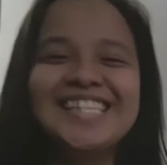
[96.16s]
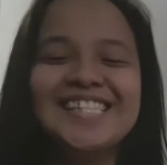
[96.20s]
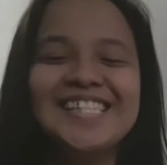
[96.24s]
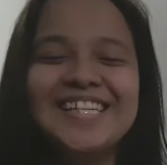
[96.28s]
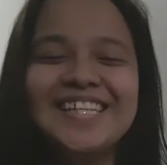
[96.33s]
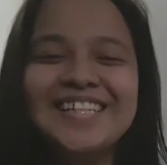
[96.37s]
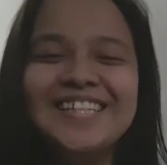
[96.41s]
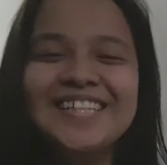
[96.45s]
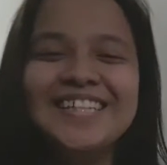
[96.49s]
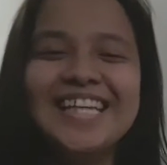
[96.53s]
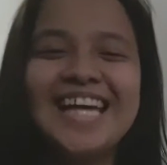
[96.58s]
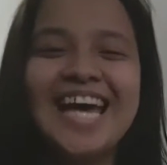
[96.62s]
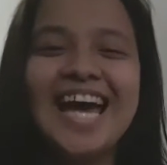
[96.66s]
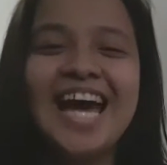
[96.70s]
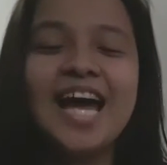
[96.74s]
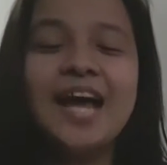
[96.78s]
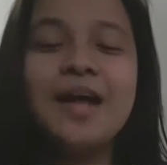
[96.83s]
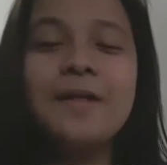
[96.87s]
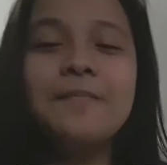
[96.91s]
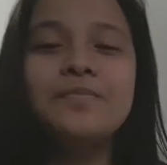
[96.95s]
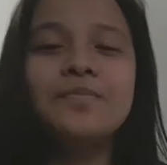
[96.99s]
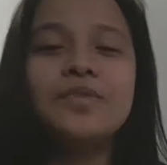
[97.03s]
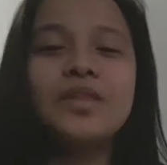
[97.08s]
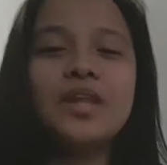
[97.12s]
so yeah.
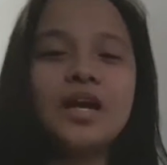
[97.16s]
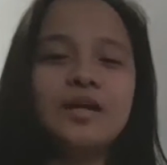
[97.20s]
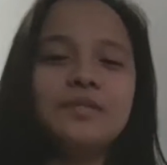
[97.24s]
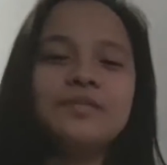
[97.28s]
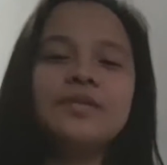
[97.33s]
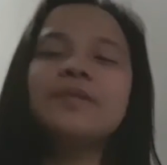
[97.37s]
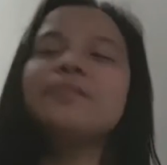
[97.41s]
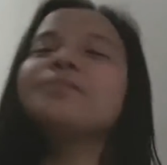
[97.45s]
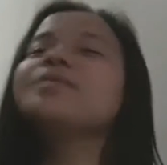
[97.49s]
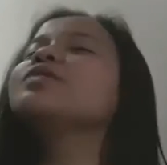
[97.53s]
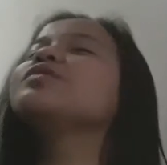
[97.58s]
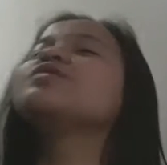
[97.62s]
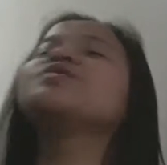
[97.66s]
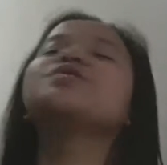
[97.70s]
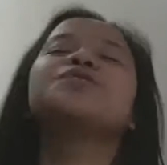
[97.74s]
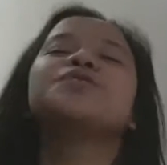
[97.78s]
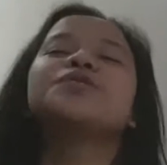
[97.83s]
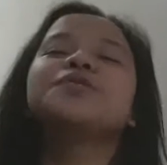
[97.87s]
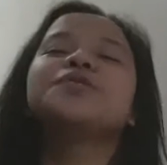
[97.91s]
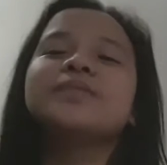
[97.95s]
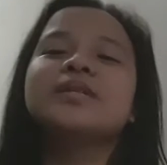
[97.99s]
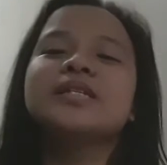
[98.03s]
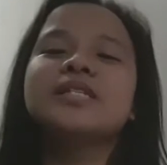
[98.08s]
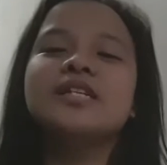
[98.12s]
Um, let me introduce
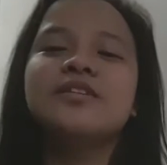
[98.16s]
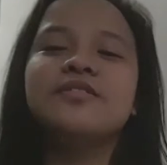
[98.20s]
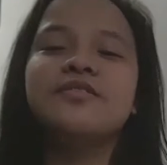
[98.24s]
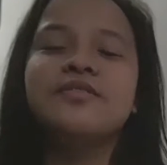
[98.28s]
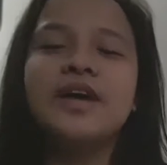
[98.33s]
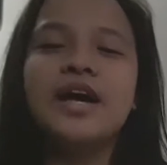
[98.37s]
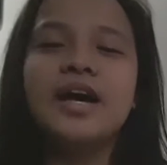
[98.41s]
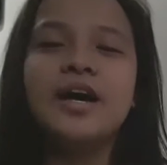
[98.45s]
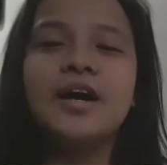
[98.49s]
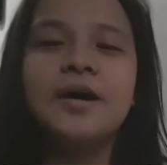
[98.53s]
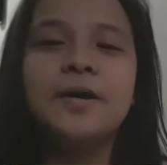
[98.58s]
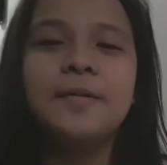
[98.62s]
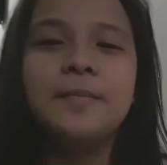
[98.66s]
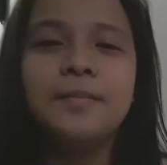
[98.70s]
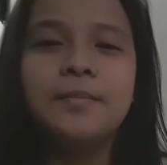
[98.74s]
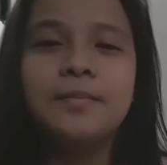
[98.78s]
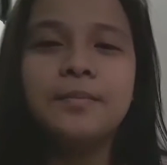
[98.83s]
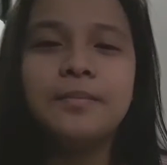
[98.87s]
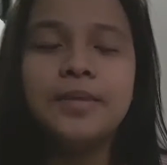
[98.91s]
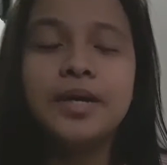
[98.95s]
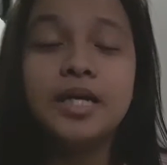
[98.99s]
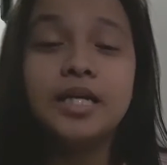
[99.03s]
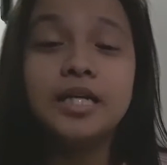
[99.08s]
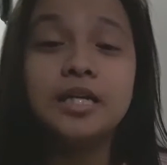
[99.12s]
myself. Um,
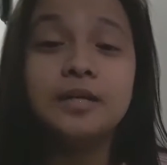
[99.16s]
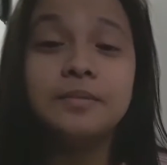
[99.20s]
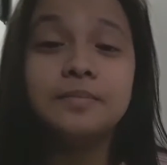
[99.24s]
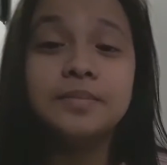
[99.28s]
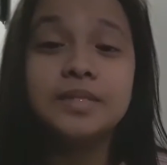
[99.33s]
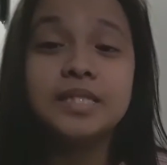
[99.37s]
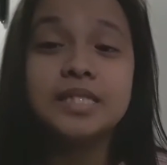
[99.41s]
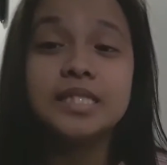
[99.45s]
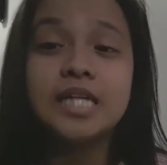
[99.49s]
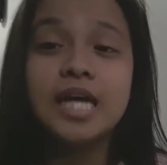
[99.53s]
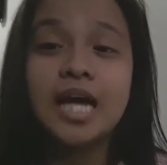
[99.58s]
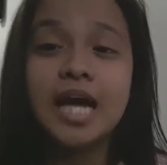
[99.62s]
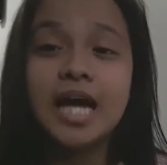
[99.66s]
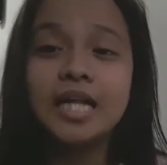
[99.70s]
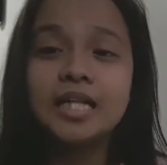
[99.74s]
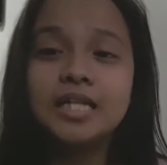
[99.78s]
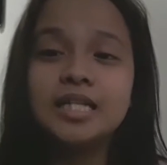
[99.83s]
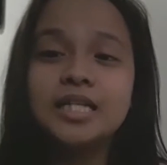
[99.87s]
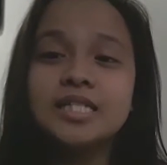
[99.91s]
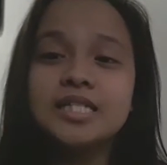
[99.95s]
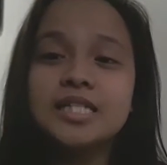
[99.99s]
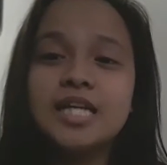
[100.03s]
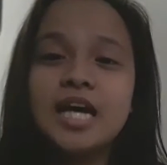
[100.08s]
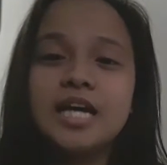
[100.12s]
my name is
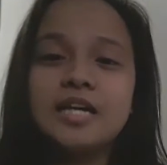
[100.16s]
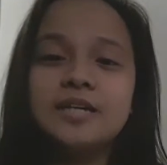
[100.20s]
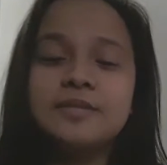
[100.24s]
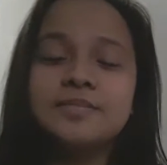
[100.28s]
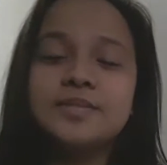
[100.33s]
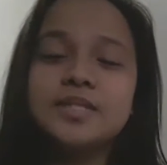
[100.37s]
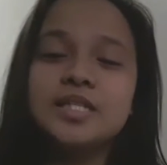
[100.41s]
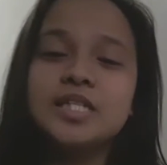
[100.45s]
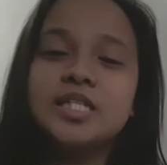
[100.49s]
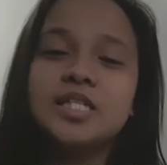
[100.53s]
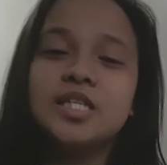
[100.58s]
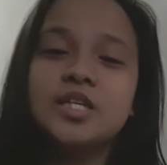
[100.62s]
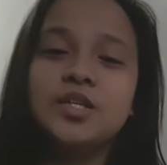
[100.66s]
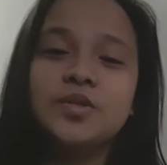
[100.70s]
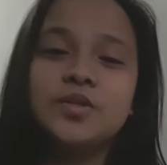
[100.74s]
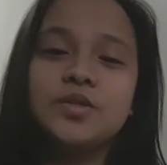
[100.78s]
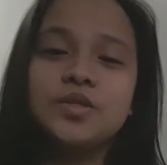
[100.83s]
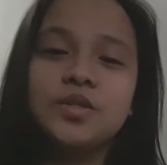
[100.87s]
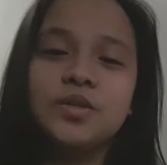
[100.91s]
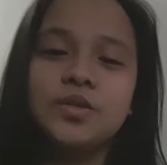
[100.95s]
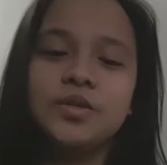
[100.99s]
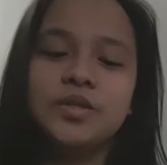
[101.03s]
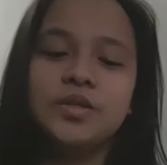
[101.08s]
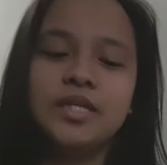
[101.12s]
Alex. I am 16 years
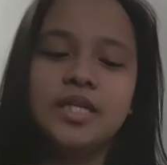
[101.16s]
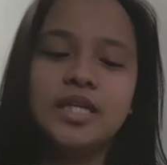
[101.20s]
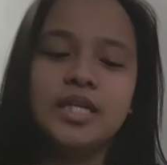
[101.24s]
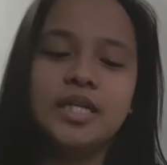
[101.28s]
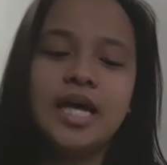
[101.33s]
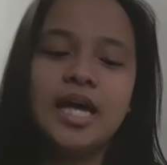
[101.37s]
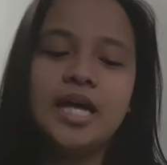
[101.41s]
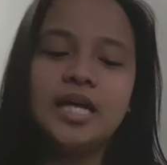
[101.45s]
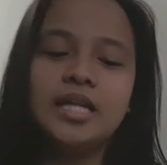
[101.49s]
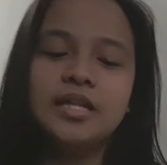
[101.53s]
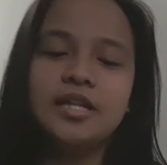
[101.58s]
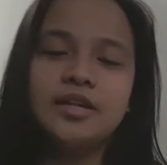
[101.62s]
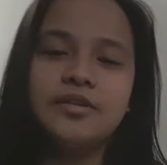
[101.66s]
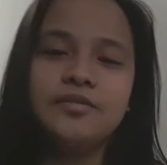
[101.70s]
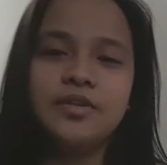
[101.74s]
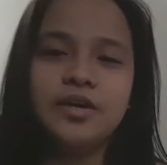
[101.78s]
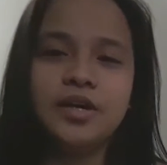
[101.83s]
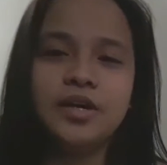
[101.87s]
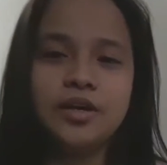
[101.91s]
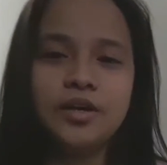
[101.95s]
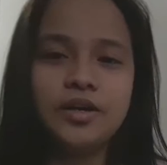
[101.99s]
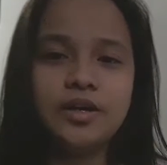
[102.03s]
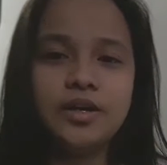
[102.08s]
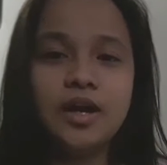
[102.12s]
old and I live
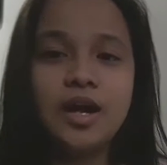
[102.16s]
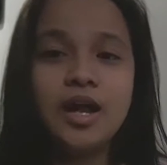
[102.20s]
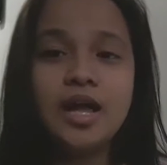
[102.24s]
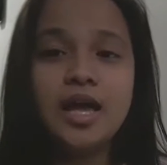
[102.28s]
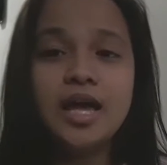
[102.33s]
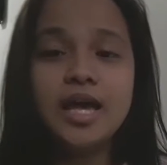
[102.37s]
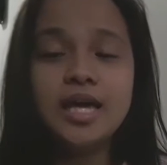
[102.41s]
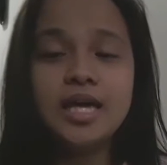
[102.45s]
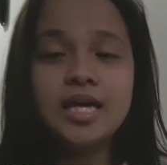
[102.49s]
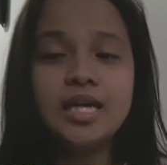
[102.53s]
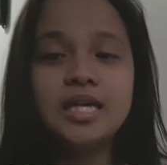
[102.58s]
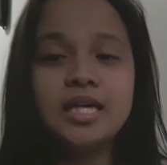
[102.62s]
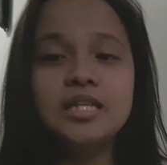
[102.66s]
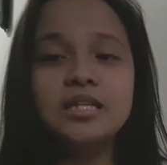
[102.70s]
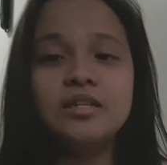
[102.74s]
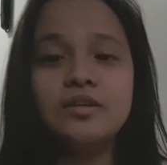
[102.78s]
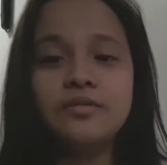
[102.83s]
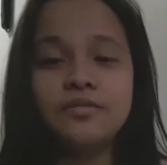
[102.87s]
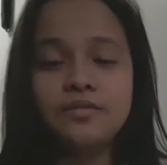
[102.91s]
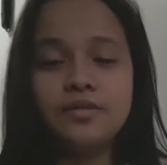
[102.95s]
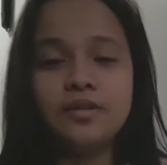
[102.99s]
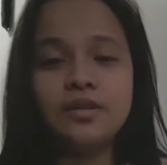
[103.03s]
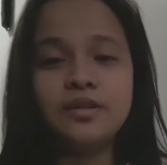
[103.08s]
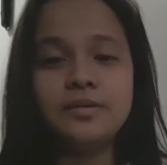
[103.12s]
here in the
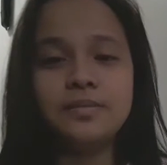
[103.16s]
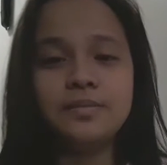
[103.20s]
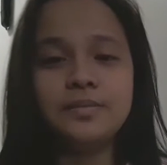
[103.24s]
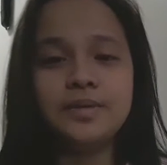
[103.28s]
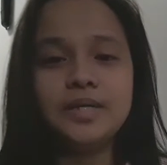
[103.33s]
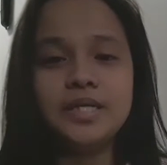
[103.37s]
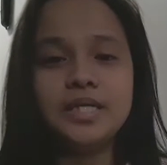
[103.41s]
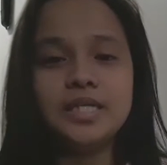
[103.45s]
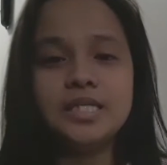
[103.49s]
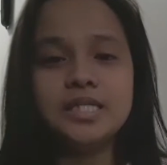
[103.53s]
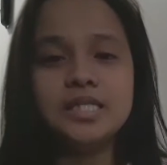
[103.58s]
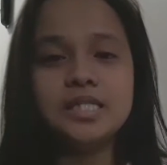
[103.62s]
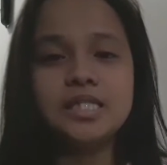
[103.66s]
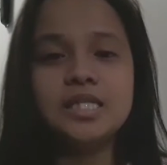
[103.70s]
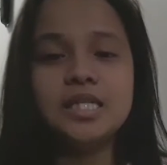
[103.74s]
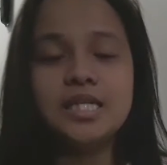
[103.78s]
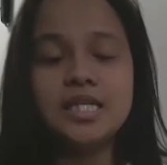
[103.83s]
Philippines.